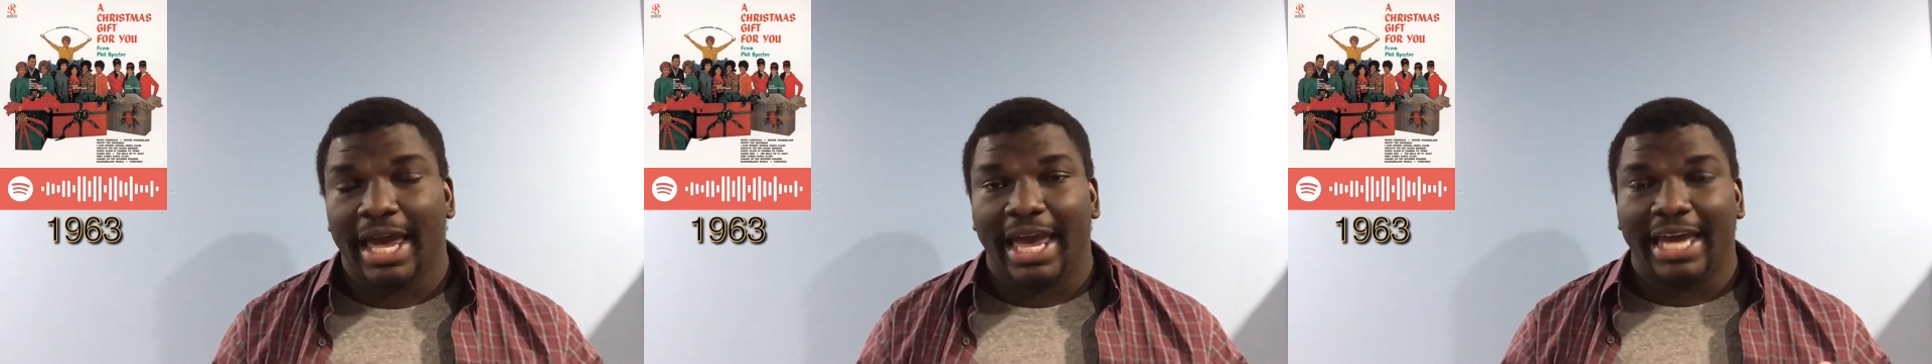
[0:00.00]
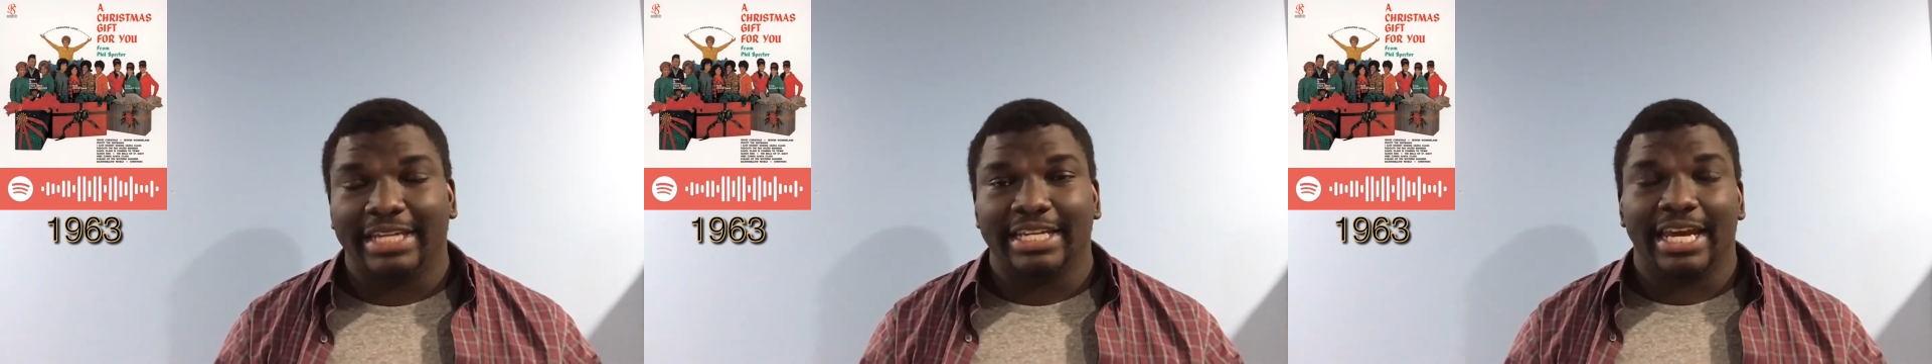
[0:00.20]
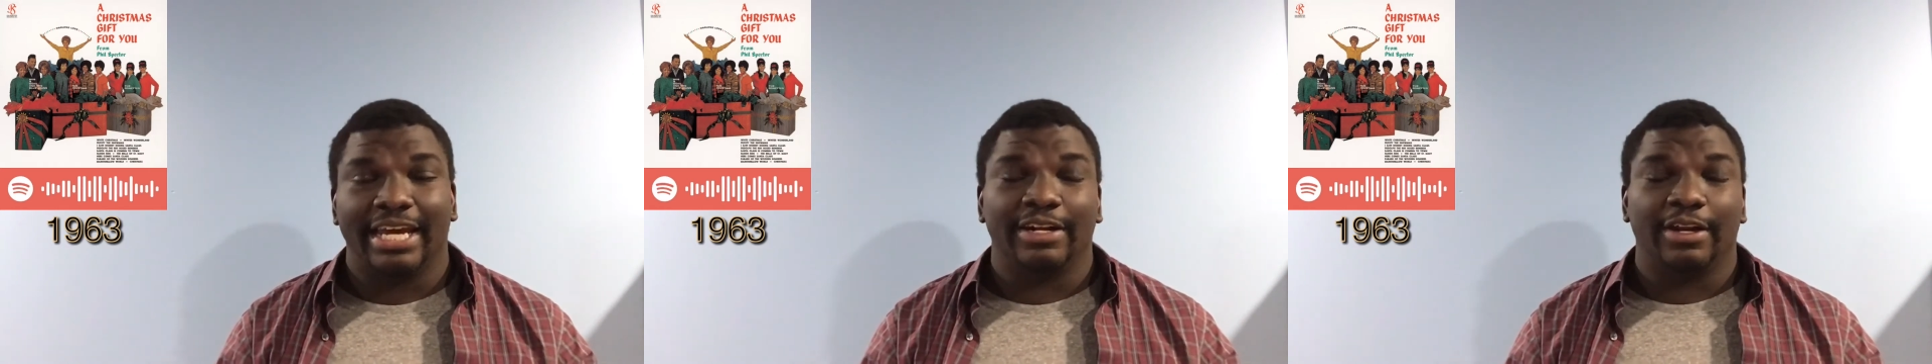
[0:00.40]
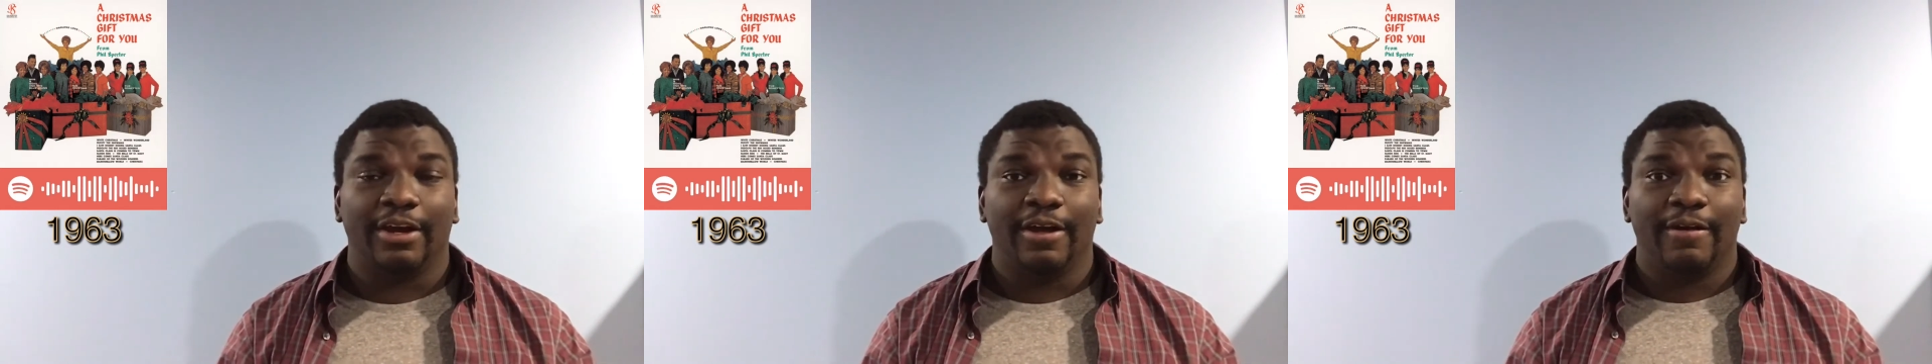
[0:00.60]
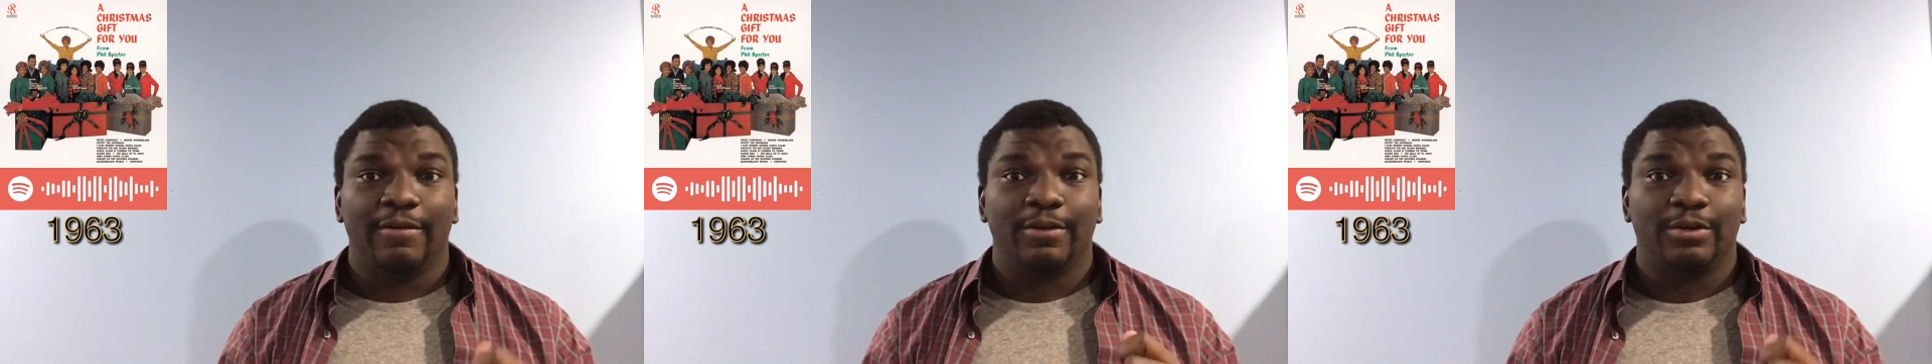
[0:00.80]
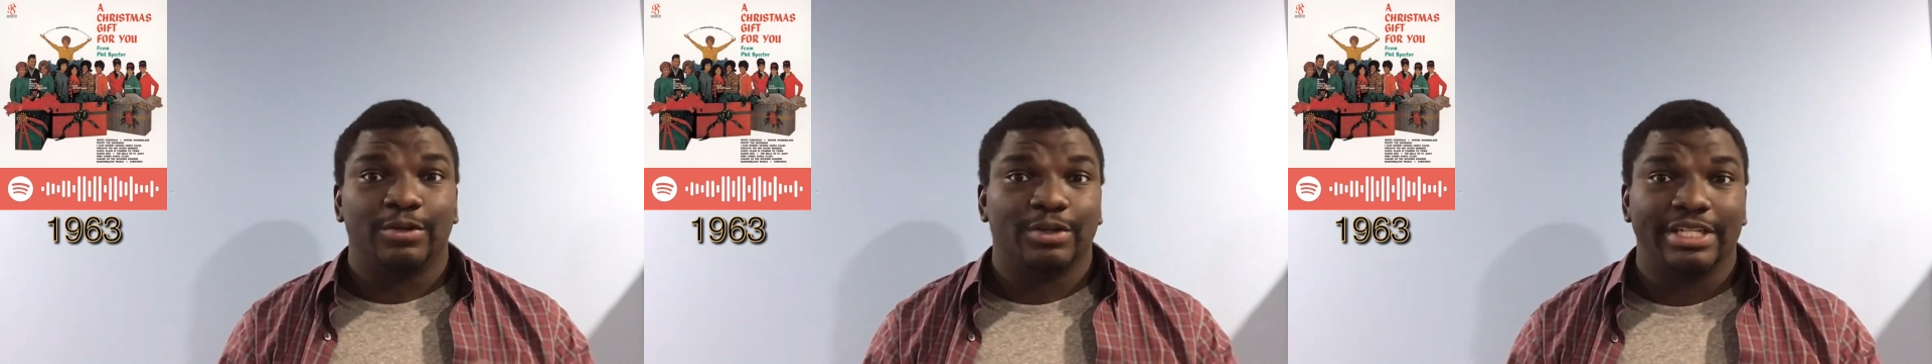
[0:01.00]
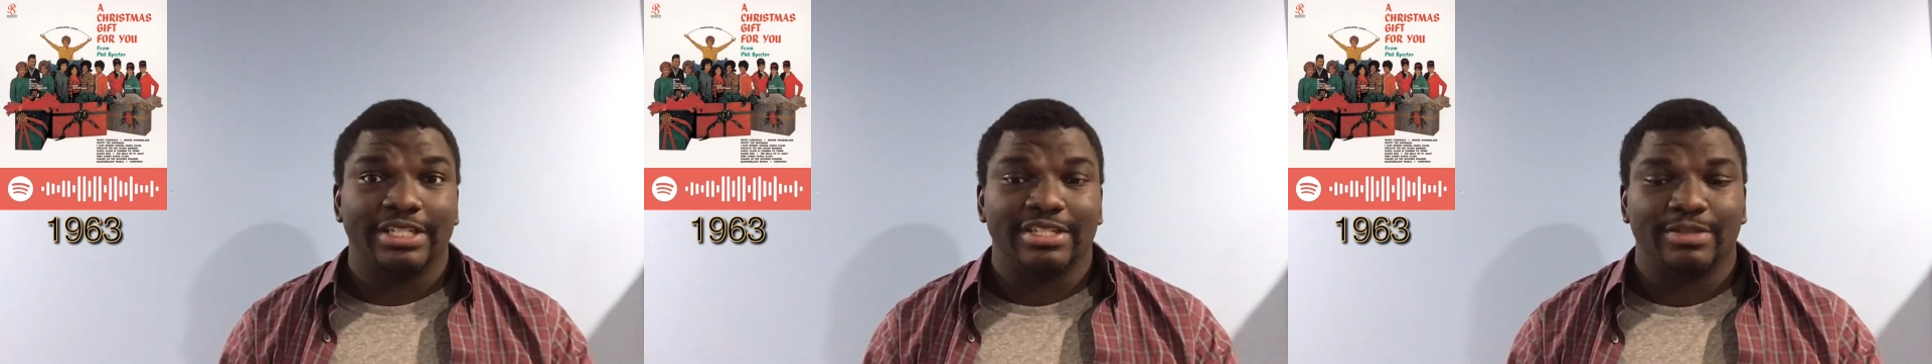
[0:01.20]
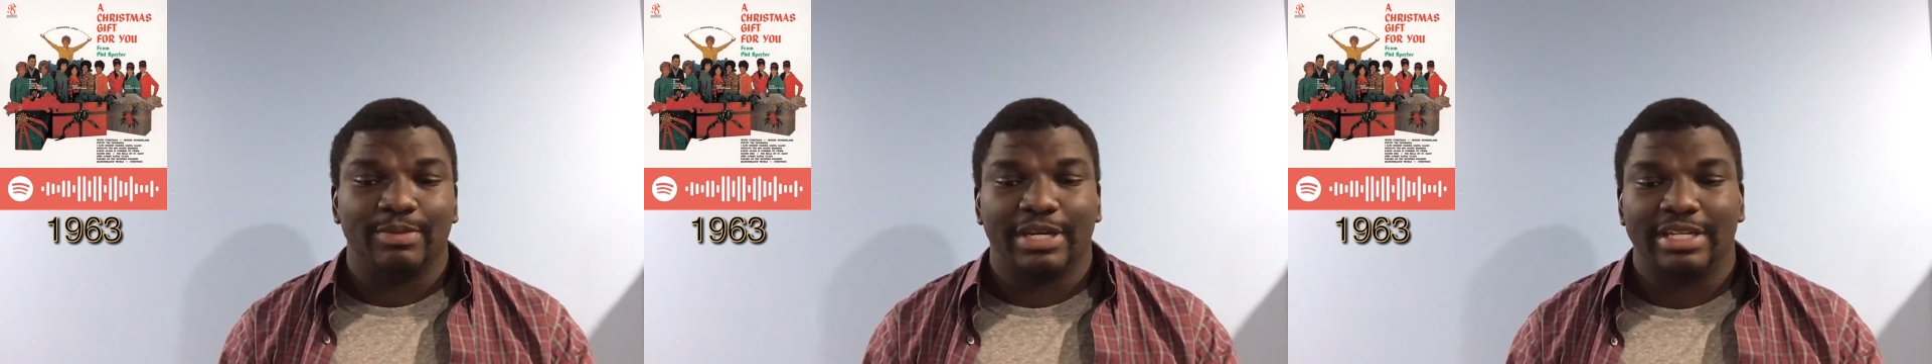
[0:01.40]
and then
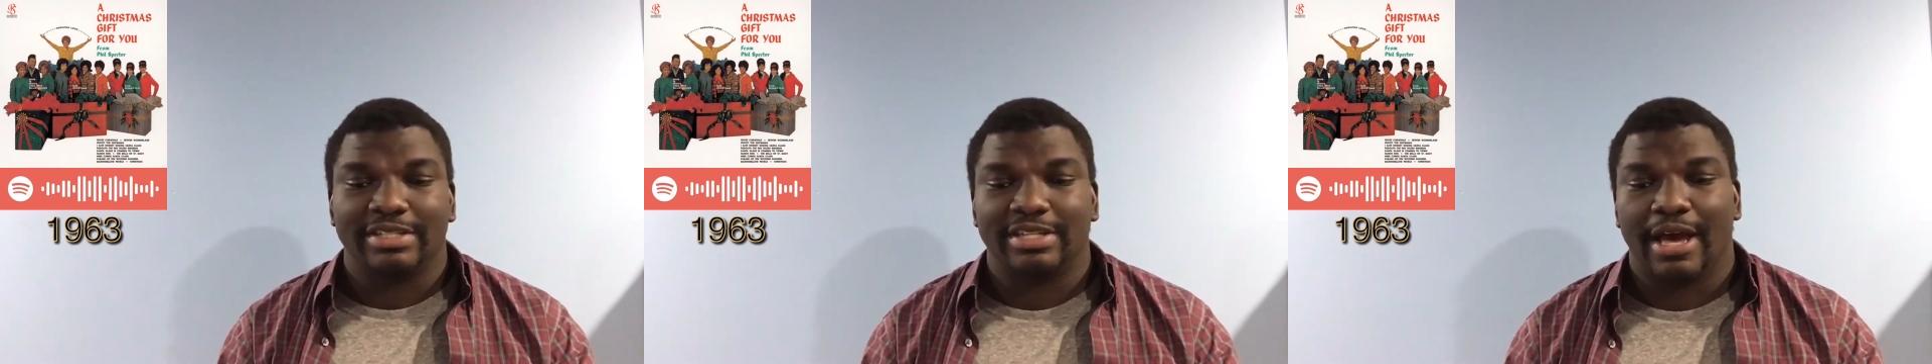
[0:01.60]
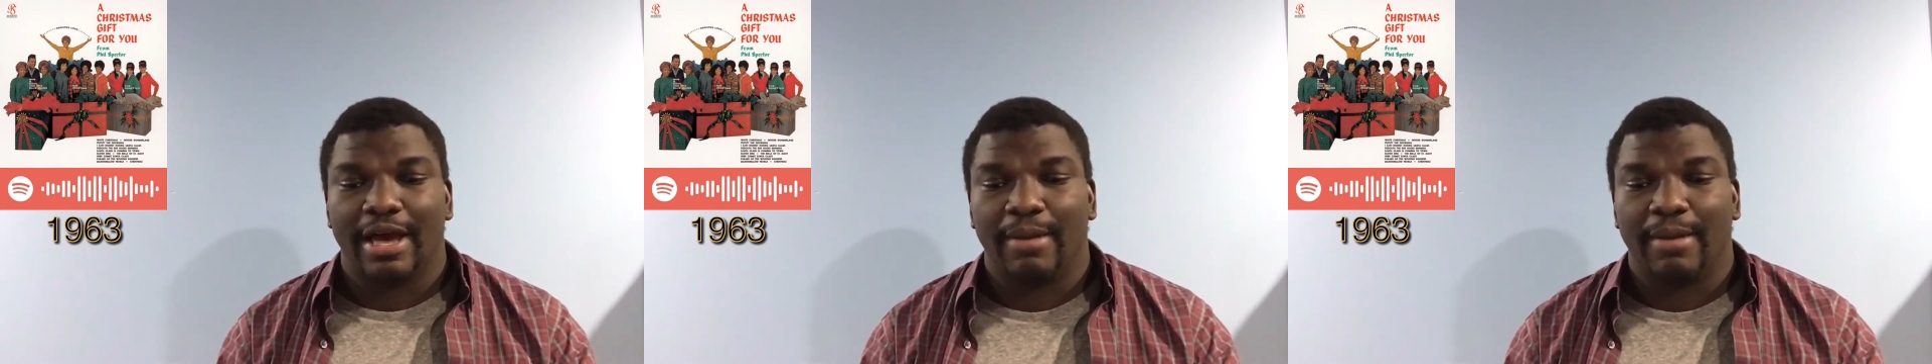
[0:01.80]
Christmas,